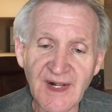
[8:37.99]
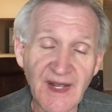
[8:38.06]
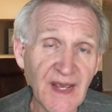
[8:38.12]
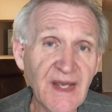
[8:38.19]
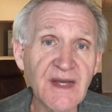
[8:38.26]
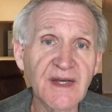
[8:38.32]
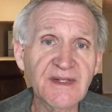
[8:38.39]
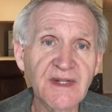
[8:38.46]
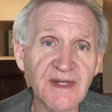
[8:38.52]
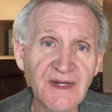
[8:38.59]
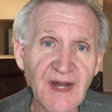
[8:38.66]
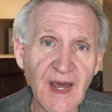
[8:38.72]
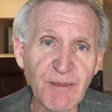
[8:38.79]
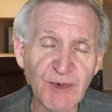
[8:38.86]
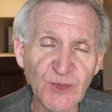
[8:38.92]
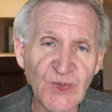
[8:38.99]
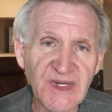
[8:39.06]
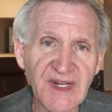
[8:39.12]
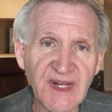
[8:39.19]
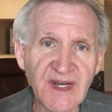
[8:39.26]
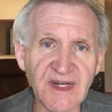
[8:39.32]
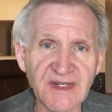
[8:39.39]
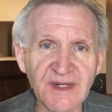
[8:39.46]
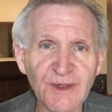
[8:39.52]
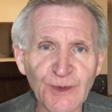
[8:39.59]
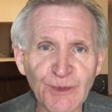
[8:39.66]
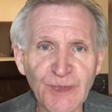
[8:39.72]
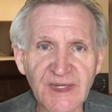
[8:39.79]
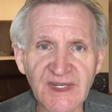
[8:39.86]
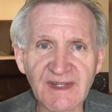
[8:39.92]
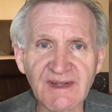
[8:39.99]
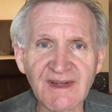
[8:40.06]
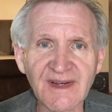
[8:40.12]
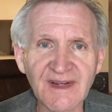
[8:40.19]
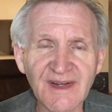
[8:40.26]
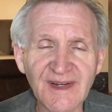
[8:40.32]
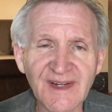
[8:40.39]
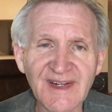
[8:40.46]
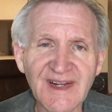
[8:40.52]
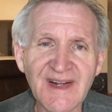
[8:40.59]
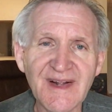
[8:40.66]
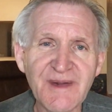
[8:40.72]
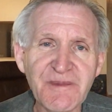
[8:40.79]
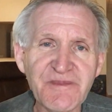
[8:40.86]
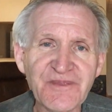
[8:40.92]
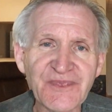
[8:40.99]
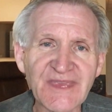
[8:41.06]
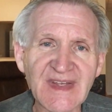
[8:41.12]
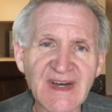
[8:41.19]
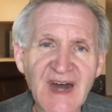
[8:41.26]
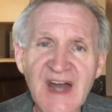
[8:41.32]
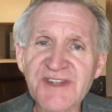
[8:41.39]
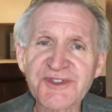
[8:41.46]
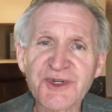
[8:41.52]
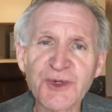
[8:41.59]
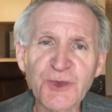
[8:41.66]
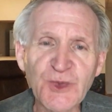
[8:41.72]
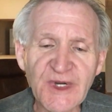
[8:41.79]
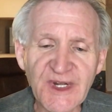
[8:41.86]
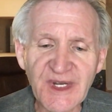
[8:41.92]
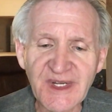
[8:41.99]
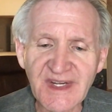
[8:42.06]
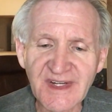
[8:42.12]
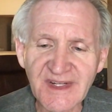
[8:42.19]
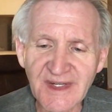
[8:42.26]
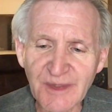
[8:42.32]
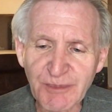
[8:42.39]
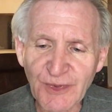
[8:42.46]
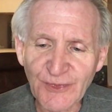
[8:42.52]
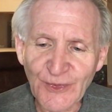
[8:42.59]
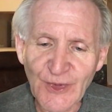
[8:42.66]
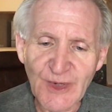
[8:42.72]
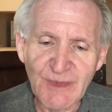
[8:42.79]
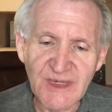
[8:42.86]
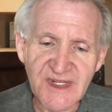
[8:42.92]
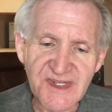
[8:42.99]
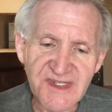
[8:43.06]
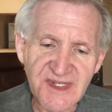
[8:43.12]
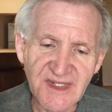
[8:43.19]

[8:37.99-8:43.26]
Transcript: And It Happened One Night, her big uh, Oscar-winning uh, performance.